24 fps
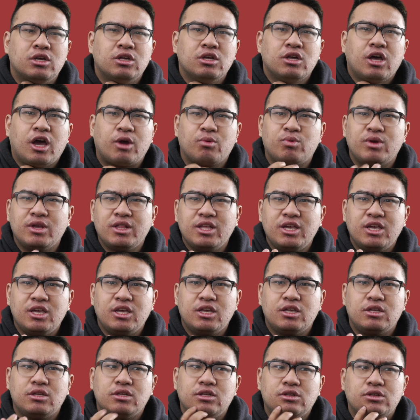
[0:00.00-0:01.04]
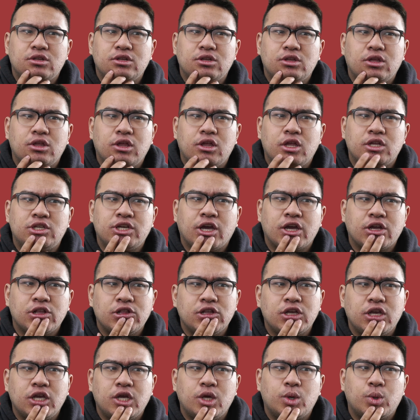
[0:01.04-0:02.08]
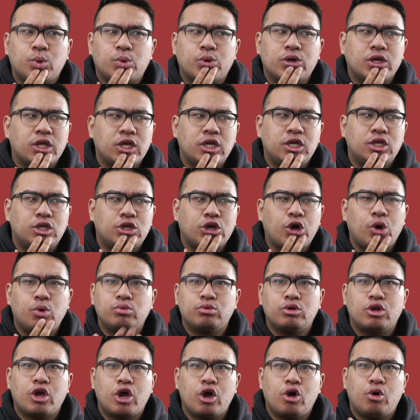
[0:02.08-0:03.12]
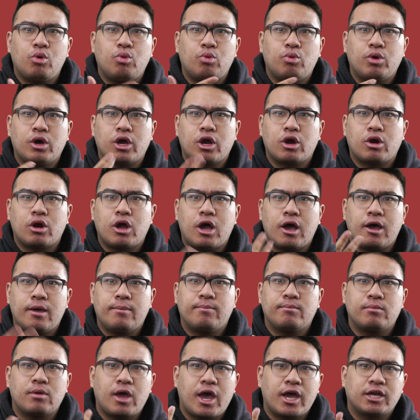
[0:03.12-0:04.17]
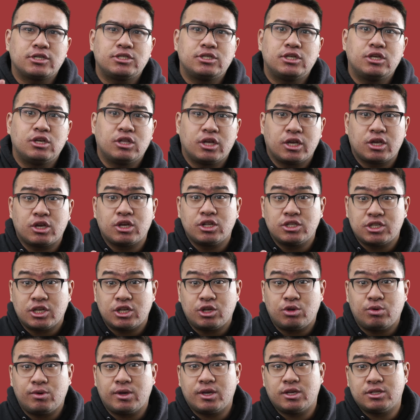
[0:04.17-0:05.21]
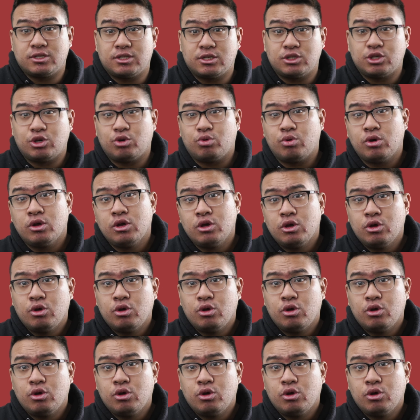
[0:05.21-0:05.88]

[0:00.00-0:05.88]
I technically really don't know where I'm actually like continuing to do